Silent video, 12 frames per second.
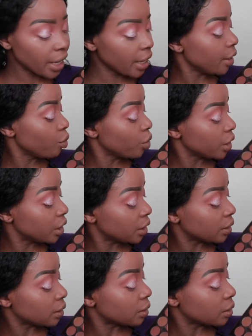in with
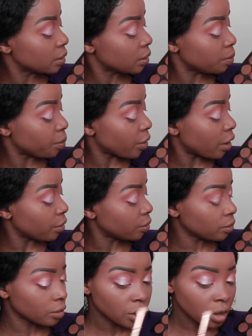this brown
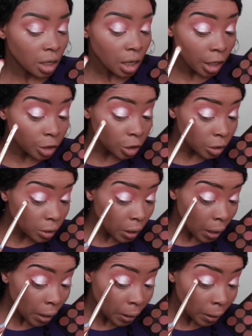and just
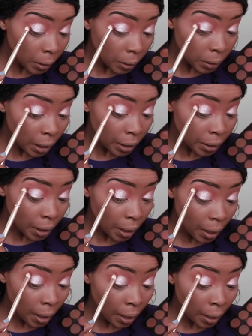darken the side
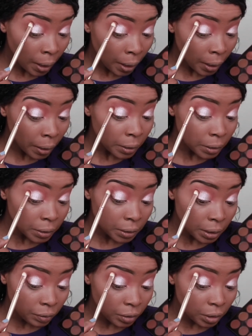here just to
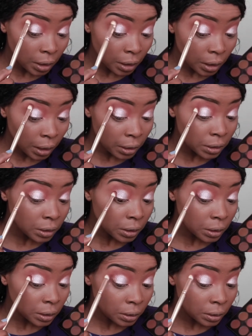give it a nice